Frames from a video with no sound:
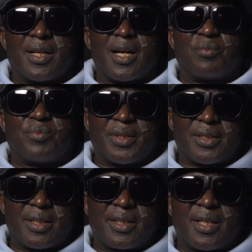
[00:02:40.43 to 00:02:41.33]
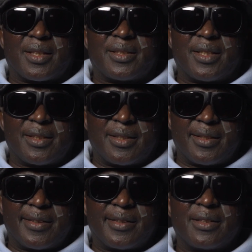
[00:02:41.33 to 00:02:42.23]
I'm presently
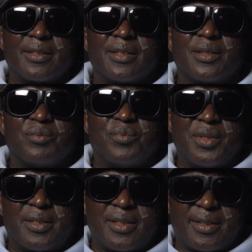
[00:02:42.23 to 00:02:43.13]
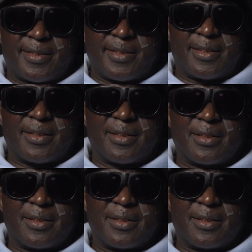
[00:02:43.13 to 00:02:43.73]
attending PSU,